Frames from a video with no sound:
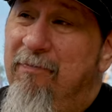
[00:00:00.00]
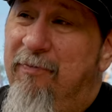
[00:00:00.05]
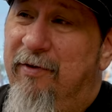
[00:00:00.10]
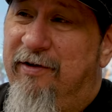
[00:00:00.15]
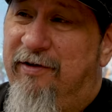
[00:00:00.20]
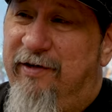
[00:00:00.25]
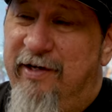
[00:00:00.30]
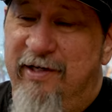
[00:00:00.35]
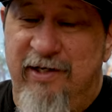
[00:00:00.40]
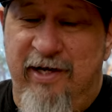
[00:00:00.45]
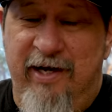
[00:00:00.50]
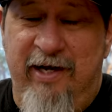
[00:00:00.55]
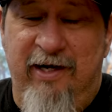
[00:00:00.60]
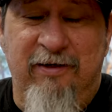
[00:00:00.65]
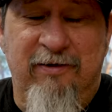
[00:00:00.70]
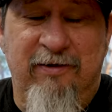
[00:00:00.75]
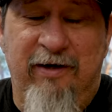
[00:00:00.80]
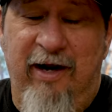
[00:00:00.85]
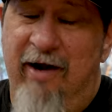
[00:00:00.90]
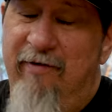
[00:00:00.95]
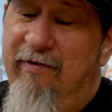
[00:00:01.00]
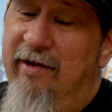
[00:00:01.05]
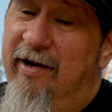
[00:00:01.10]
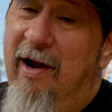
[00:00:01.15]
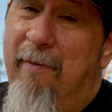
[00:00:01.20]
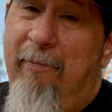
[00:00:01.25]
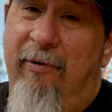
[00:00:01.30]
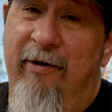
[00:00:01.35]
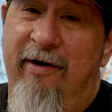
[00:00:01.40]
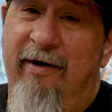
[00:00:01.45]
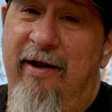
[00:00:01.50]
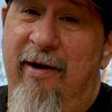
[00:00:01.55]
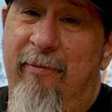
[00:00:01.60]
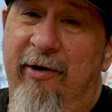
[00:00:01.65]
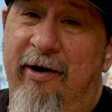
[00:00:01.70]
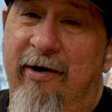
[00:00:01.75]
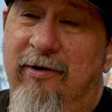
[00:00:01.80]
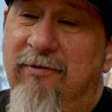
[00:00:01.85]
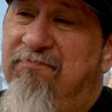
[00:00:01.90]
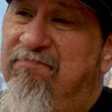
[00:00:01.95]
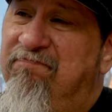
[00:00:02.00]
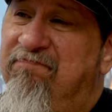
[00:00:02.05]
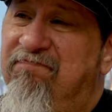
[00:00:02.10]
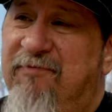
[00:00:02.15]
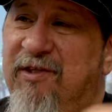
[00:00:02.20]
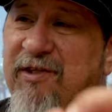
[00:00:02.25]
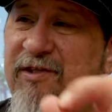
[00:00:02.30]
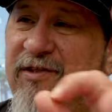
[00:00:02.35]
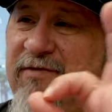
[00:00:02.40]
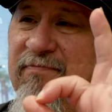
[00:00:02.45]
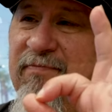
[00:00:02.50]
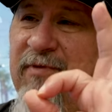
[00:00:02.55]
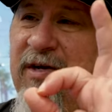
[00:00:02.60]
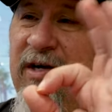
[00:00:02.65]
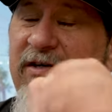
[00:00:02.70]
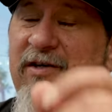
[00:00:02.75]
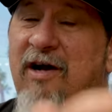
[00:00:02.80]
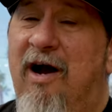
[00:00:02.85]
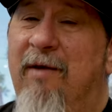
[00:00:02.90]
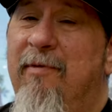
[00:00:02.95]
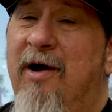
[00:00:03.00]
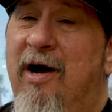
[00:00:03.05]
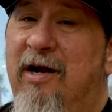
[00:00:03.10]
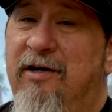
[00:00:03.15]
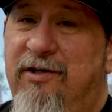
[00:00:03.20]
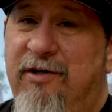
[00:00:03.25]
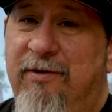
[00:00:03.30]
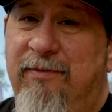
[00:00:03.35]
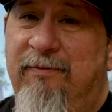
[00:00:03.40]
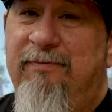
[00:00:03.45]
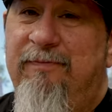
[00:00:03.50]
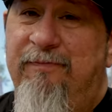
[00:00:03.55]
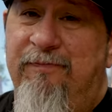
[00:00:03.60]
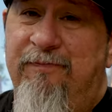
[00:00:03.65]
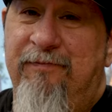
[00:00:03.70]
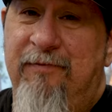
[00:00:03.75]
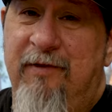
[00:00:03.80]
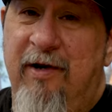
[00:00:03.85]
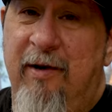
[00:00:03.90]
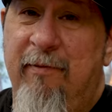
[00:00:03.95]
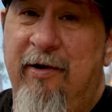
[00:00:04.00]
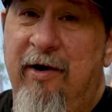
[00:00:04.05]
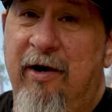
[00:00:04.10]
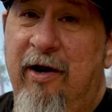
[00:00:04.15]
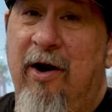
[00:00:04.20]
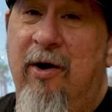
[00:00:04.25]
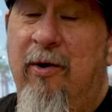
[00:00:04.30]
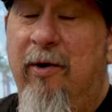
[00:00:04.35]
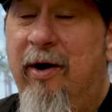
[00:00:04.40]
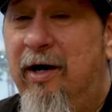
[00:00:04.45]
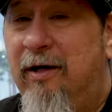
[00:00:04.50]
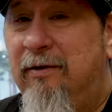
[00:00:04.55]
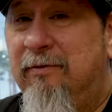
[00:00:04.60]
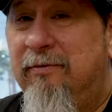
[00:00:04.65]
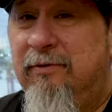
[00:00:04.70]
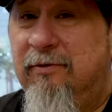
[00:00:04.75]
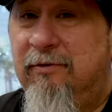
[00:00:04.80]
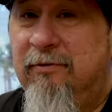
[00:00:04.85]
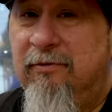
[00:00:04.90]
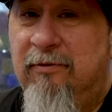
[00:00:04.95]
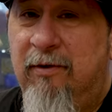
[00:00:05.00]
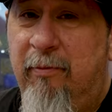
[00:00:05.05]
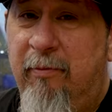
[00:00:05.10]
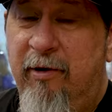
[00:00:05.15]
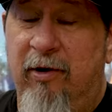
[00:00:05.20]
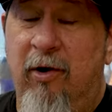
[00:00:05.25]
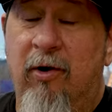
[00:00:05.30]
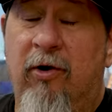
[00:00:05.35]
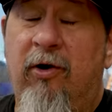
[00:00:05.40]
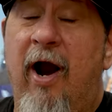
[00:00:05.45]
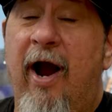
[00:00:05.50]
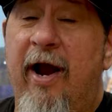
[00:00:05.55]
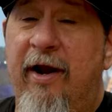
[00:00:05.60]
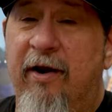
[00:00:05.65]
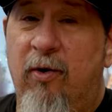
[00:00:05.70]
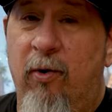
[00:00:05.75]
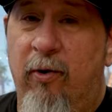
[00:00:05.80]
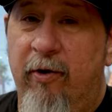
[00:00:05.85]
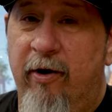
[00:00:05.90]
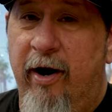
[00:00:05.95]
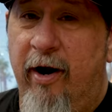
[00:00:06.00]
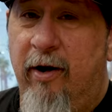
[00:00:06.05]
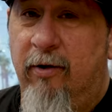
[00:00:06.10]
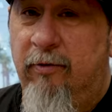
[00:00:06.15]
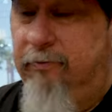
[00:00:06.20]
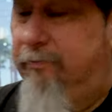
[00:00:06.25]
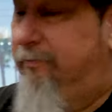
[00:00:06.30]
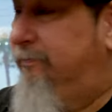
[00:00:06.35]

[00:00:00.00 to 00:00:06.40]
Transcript: The seasoning, everything they put in that burrito, just top notch. I'm gonna go cry in the corner now.